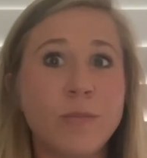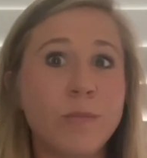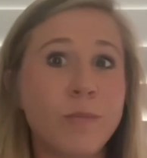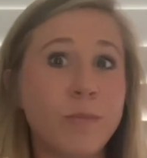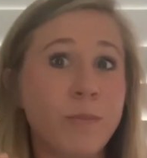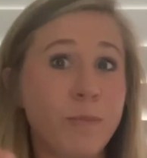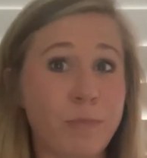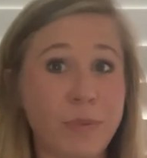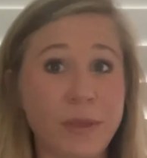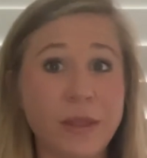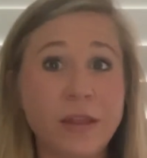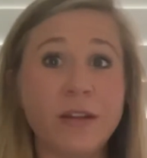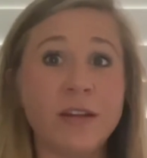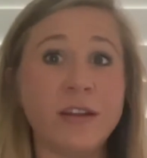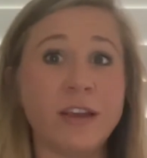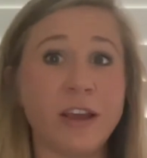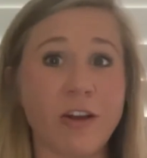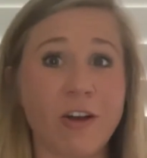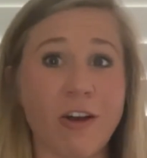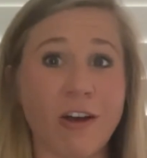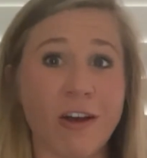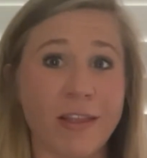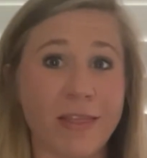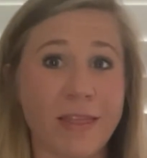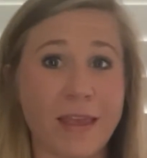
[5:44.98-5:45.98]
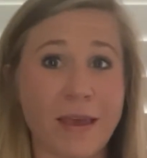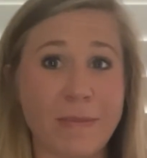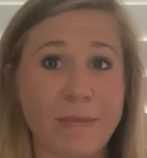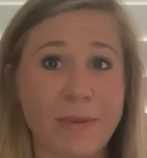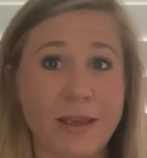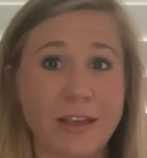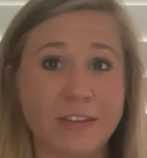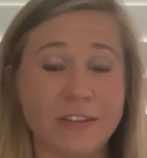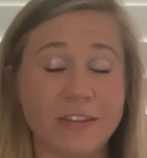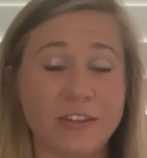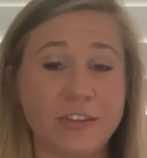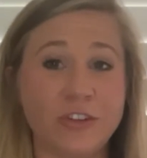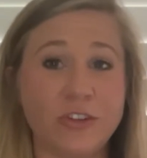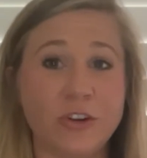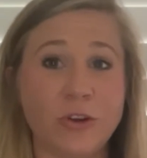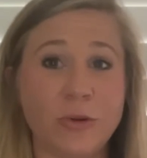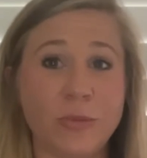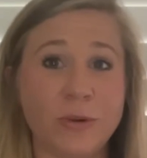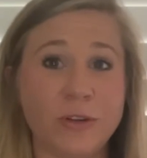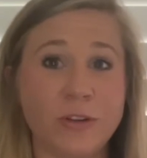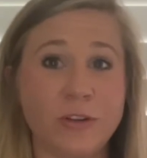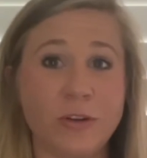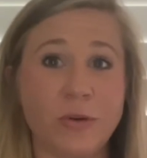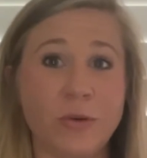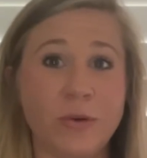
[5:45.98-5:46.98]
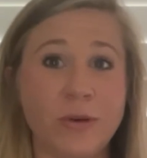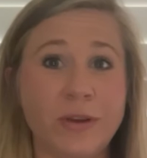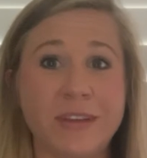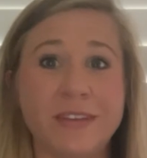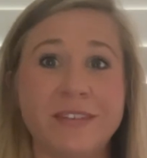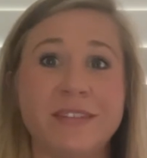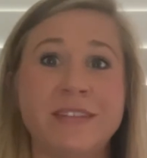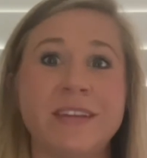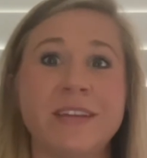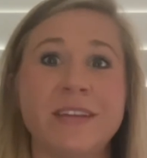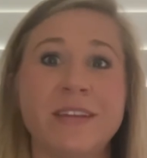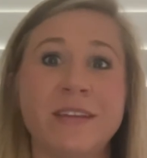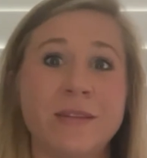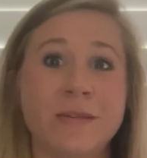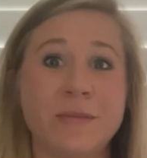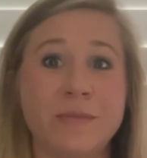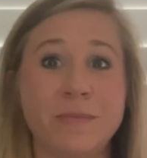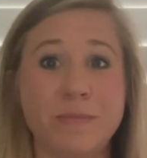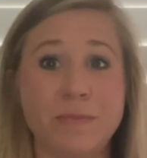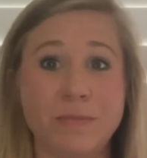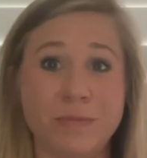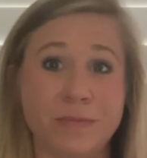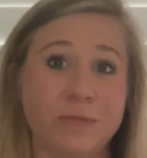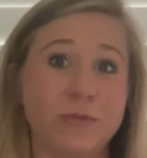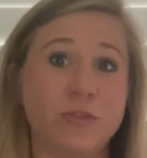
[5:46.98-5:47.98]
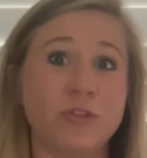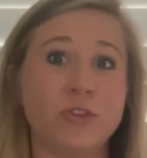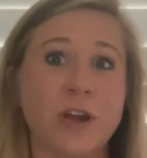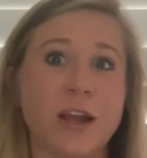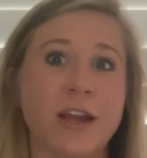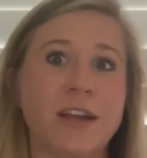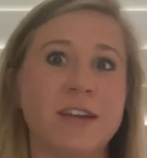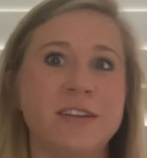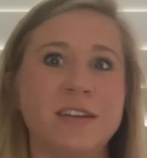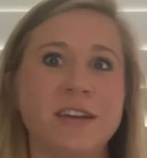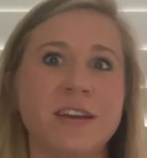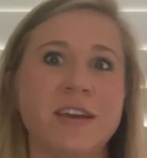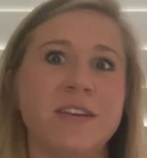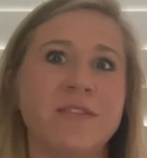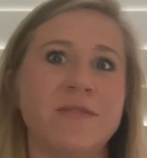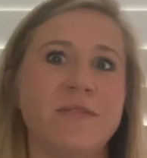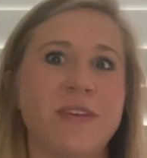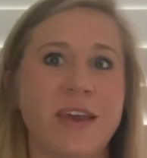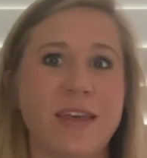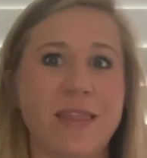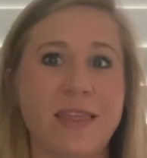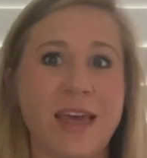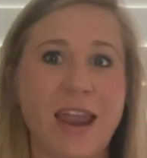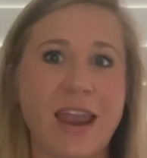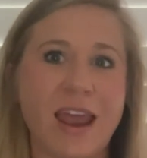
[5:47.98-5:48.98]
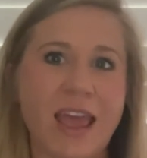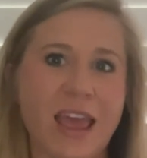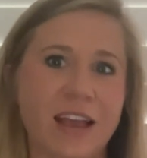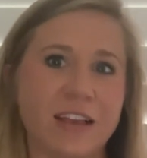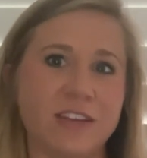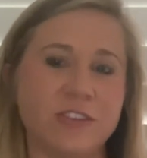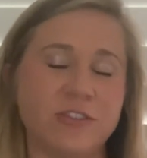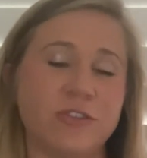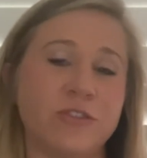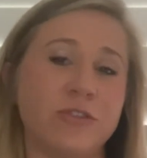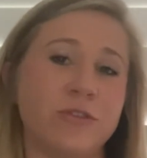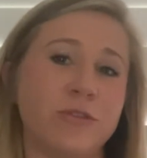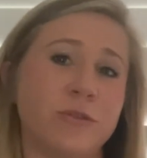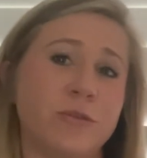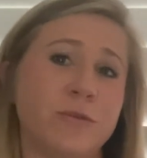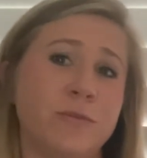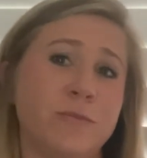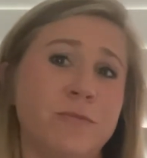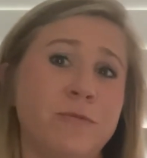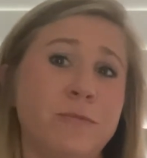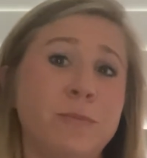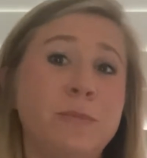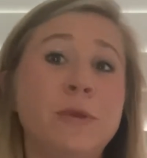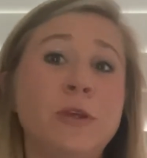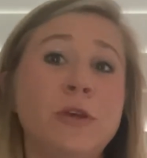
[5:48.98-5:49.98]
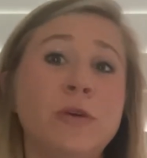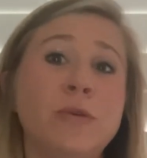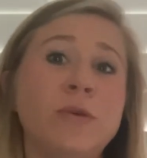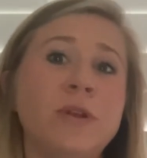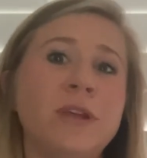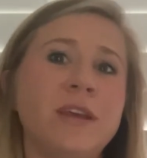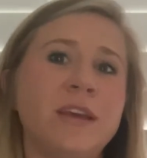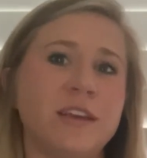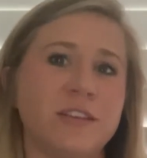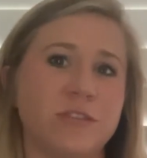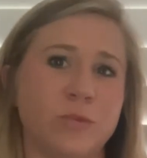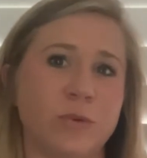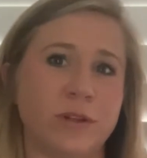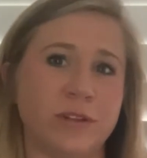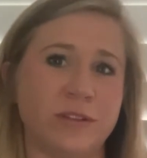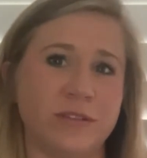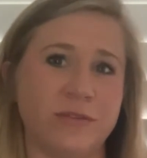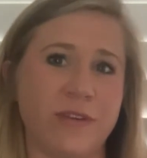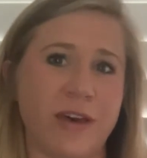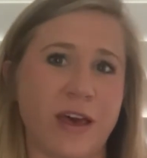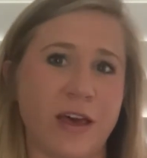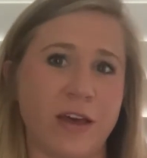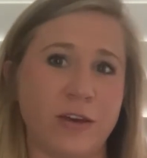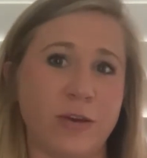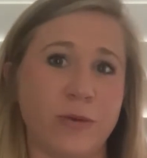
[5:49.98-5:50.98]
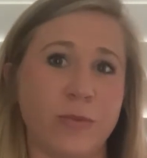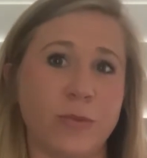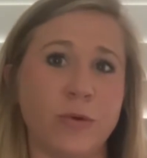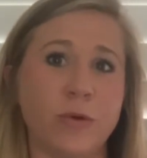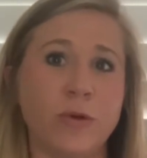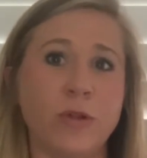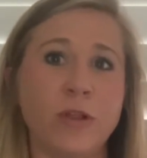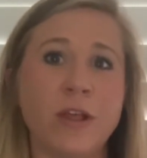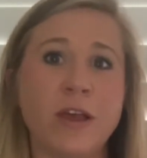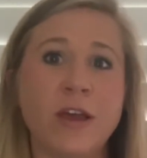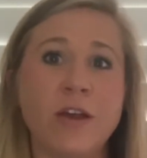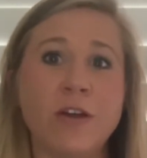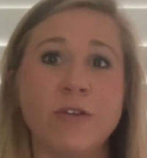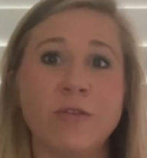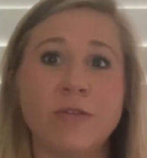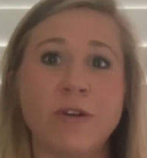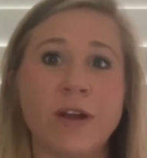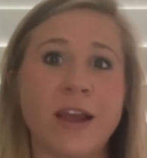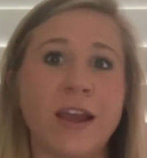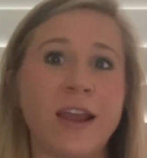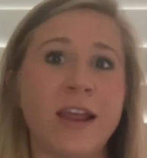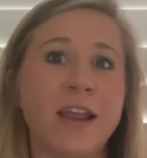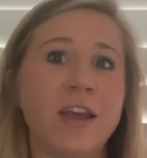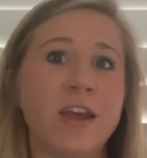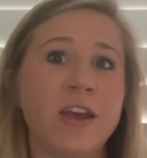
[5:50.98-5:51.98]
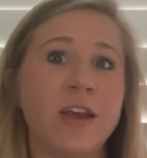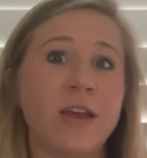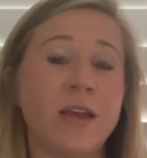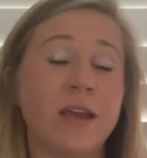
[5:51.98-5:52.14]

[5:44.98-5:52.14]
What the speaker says: building on that message Tamatoa is trying to convey, that external beauty is what's valuable, right?